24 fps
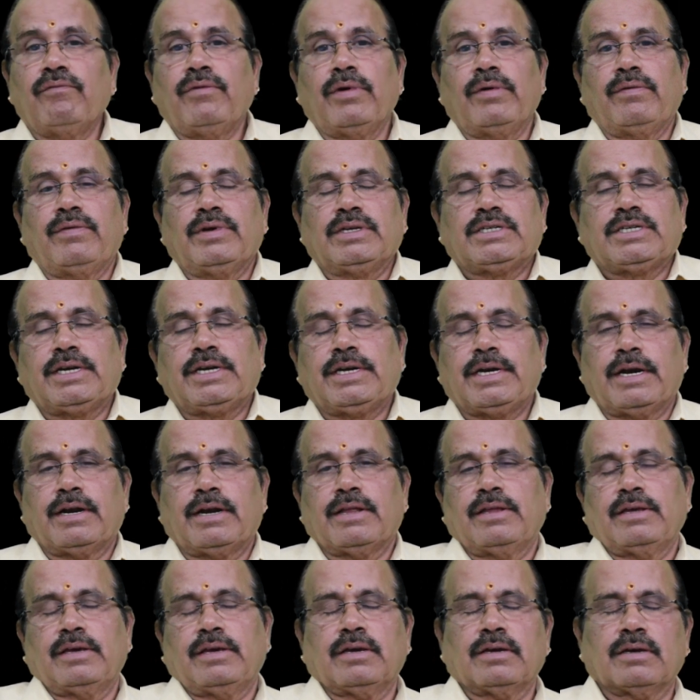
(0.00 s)
We
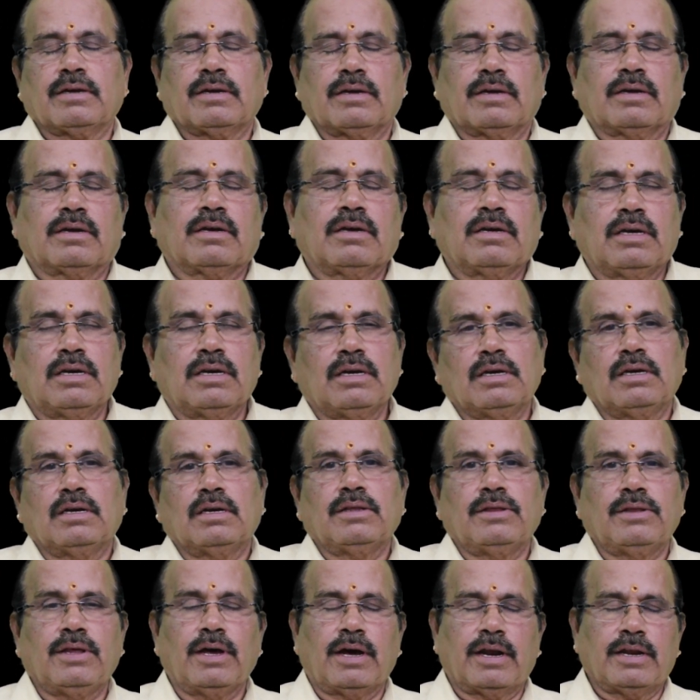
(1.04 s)
visited the
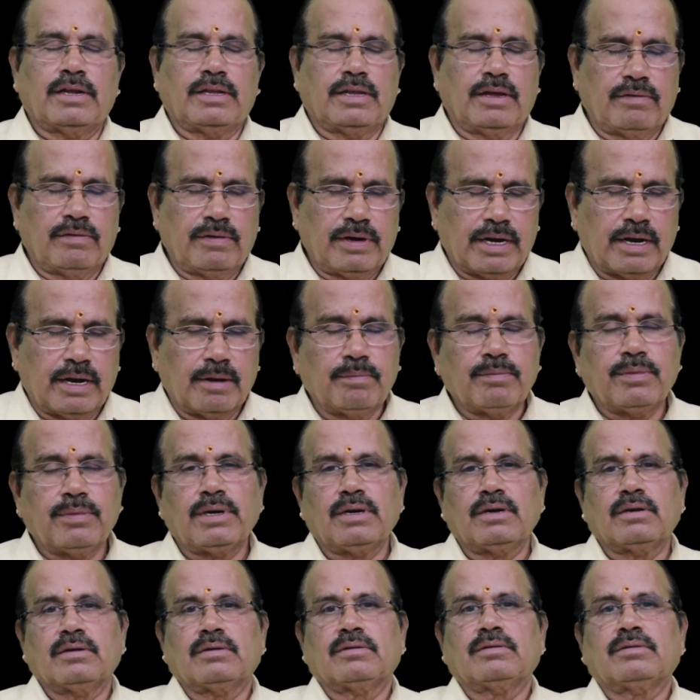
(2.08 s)
Dhari Devi
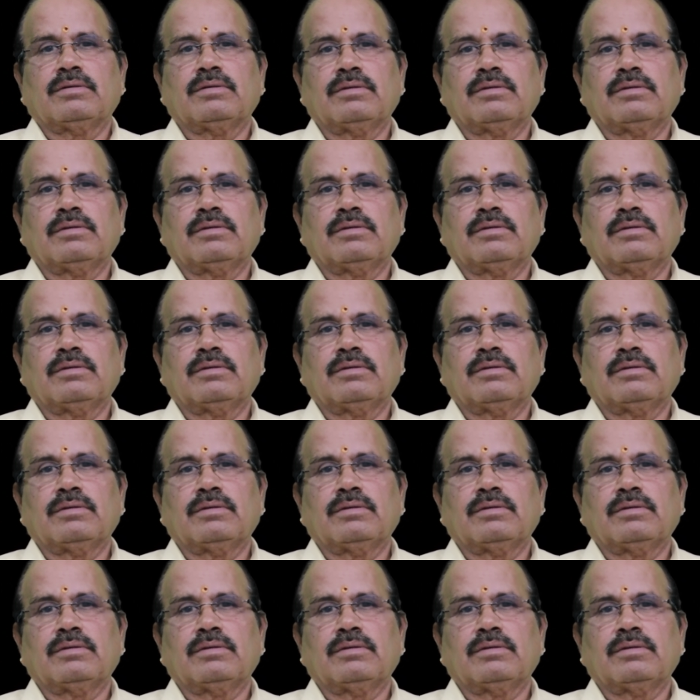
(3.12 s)
temple